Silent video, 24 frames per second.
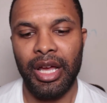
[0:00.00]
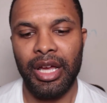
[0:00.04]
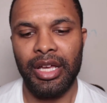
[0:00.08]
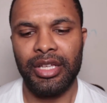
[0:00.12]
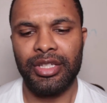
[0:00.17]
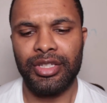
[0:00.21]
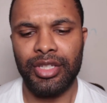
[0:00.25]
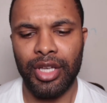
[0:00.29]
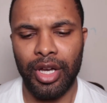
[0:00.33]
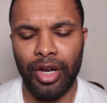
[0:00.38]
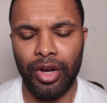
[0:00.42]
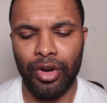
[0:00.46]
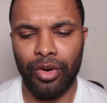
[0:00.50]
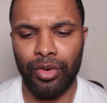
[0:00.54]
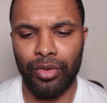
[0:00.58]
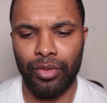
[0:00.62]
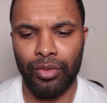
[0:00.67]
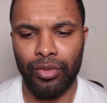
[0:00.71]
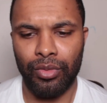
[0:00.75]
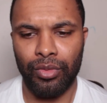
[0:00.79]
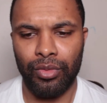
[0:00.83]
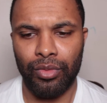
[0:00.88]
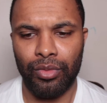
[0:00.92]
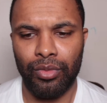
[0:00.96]

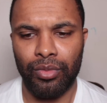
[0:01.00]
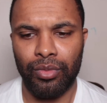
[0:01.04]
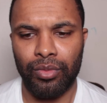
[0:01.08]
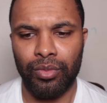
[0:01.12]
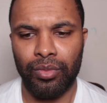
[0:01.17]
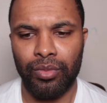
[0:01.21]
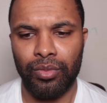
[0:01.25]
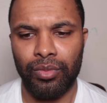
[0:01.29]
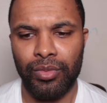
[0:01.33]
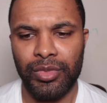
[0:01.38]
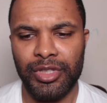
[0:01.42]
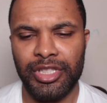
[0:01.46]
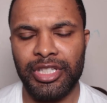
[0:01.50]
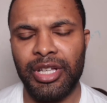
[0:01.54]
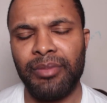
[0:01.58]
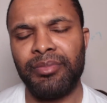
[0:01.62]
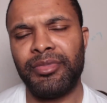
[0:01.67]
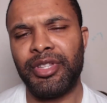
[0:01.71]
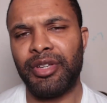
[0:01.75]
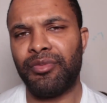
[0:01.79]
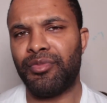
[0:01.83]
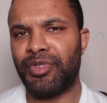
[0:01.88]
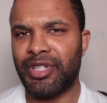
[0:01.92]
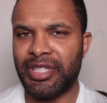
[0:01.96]
So
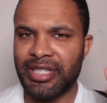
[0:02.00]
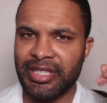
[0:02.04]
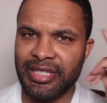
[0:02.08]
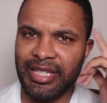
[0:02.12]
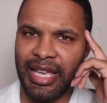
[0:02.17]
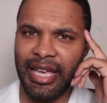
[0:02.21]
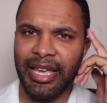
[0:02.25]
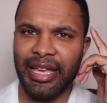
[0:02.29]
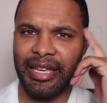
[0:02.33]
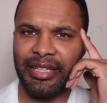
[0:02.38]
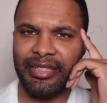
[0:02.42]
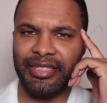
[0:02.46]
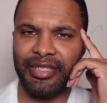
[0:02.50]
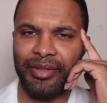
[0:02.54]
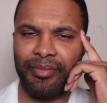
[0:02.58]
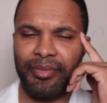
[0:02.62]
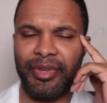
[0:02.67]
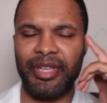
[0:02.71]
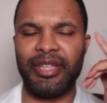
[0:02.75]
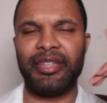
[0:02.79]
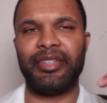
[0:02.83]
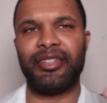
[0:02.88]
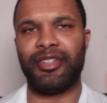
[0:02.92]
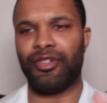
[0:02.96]
something was saying to
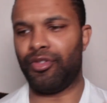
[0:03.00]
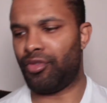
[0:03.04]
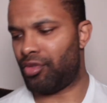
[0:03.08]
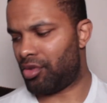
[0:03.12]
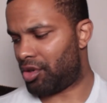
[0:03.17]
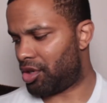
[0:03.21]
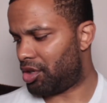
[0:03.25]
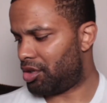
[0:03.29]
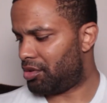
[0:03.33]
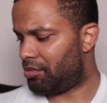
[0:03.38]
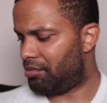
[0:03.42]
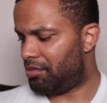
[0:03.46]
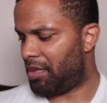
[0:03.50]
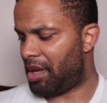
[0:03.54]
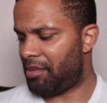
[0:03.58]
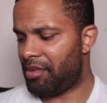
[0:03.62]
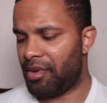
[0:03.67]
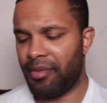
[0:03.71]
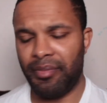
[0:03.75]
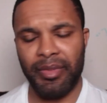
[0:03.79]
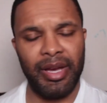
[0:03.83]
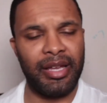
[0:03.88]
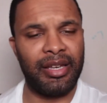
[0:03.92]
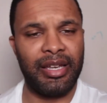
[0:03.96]
me, or
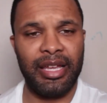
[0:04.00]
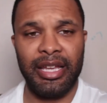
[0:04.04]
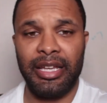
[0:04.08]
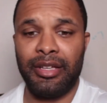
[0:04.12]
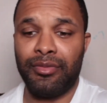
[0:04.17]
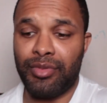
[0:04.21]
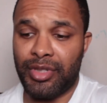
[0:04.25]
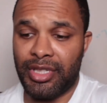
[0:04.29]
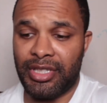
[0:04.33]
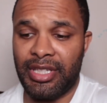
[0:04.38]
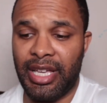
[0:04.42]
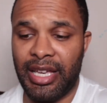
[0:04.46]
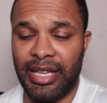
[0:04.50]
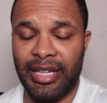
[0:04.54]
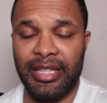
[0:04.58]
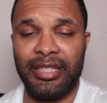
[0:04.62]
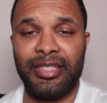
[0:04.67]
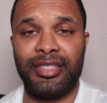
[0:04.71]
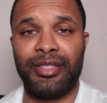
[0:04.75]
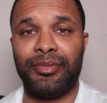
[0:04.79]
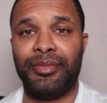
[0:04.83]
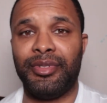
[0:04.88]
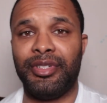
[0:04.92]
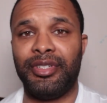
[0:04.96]
maybe my lady was saying it
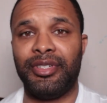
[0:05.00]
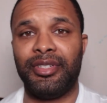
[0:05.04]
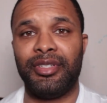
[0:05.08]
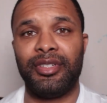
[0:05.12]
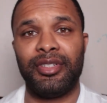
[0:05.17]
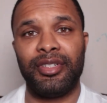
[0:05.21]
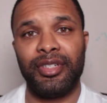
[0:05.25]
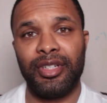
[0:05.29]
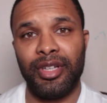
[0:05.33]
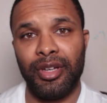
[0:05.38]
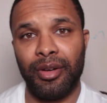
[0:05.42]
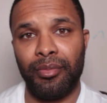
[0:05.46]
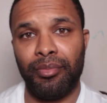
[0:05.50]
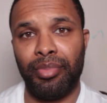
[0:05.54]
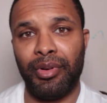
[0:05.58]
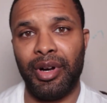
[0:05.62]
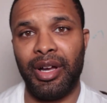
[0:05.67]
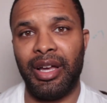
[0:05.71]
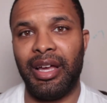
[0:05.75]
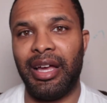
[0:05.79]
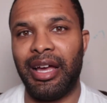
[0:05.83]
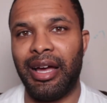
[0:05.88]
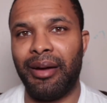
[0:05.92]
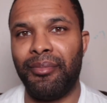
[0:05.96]
to me,
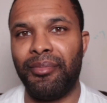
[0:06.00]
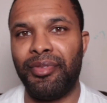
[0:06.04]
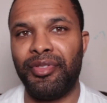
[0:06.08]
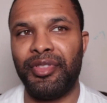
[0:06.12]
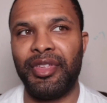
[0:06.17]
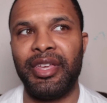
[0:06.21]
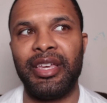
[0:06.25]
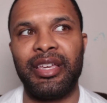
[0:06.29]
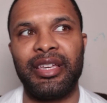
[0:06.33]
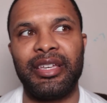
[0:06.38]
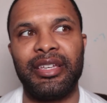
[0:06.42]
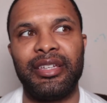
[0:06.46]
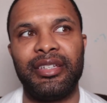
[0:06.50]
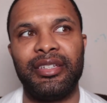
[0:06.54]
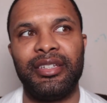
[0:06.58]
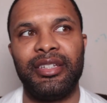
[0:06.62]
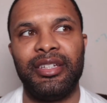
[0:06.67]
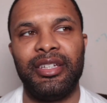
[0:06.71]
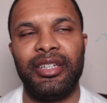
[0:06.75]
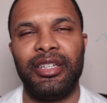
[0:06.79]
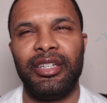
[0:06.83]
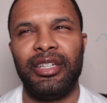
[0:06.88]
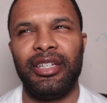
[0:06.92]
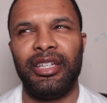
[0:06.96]
but I'm thinking,
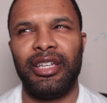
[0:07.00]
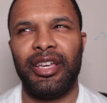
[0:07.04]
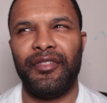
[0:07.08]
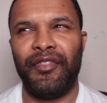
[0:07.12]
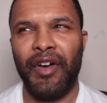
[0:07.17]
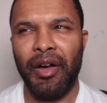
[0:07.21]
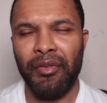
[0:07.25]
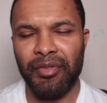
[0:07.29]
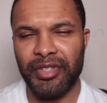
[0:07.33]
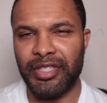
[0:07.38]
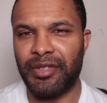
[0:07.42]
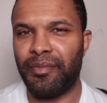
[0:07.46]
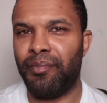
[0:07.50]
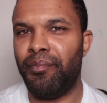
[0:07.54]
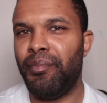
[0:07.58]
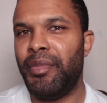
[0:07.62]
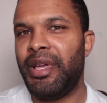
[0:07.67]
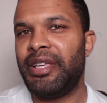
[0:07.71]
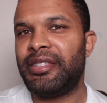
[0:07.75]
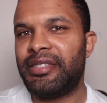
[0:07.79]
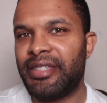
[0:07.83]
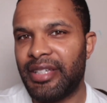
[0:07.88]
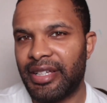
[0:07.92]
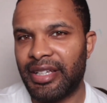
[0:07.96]
if I was
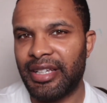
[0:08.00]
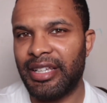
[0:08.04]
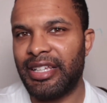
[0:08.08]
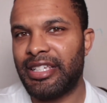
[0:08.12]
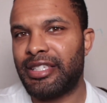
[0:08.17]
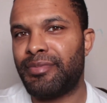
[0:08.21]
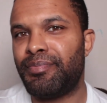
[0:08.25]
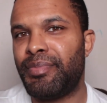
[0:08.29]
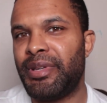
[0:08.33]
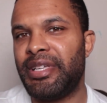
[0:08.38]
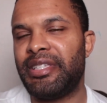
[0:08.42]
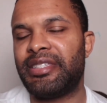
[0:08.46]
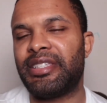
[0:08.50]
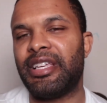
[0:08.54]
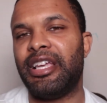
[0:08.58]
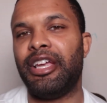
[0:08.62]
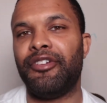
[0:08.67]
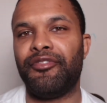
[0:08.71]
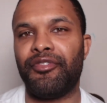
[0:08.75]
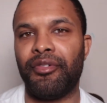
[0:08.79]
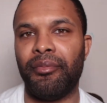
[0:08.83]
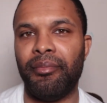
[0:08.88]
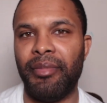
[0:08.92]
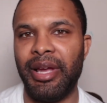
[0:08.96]
missing this piece of
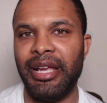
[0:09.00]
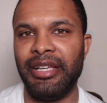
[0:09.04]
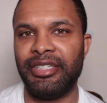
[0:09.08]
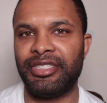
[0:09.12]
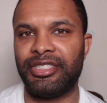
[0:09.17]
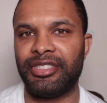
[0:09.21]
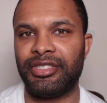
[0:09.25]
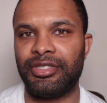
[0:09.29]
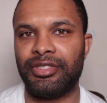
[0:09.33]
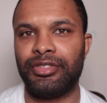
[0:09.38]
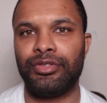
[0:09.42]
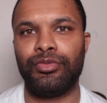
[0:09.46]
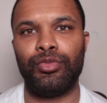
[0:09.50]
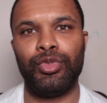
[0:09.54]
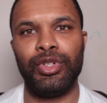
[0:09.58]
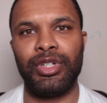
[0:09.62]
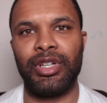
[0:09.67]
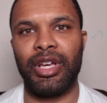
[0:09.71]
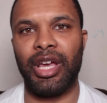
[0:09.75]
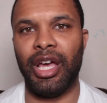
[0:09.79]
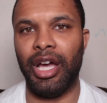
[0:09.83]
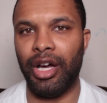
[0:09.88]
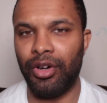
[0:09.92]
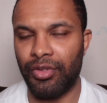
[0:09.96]
information,
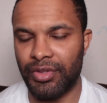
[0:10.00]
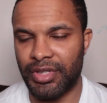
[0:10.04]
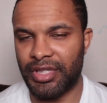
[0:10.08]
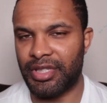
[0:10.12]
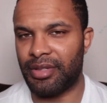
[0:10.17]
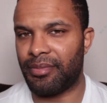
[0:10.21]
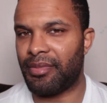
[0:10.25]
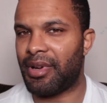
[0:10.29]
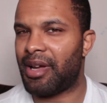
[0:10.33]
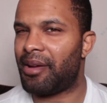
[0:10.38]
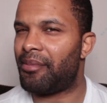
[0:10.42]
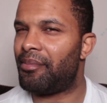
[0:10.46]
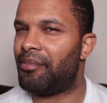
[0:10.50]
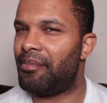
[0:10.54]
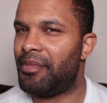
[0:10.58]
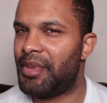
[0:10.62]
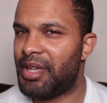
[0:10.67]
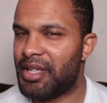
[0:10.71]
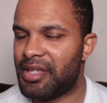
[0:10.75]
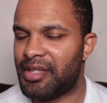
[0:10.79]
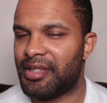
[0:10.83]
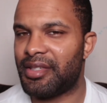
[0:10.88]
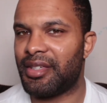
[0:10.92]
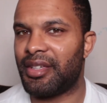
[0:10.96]
what else am I
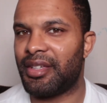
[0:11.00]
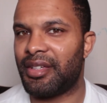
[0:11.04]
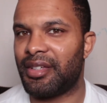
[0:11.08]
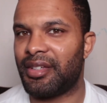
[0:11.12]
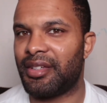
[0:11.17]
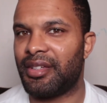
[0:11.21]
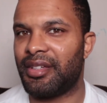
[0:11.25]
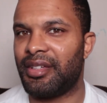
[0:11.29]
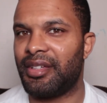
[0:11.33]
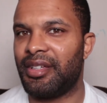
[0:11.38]
missing?